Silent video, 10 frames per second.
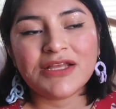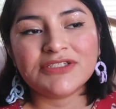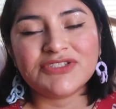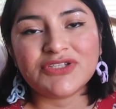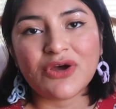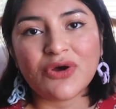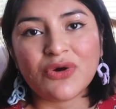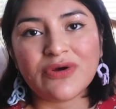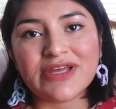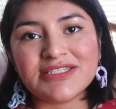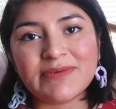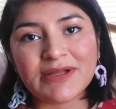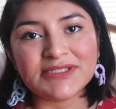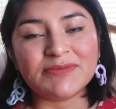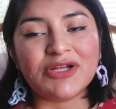So it's
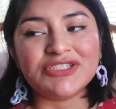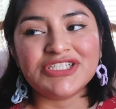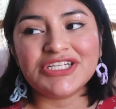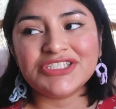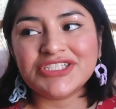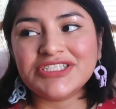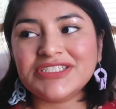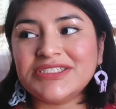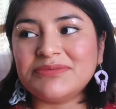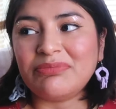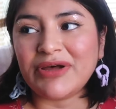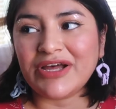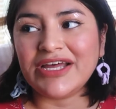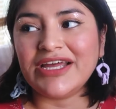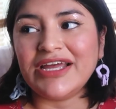about small changes,
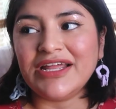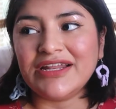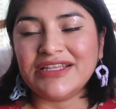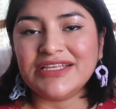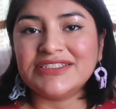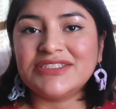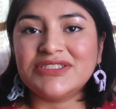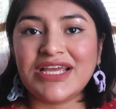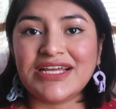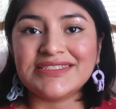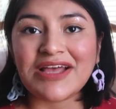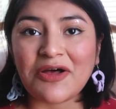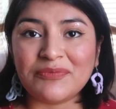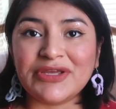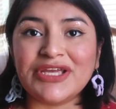but this has
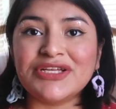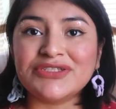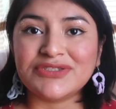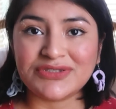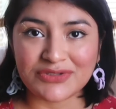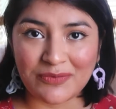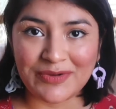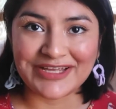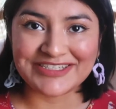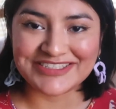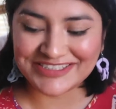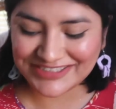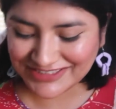helped me so much.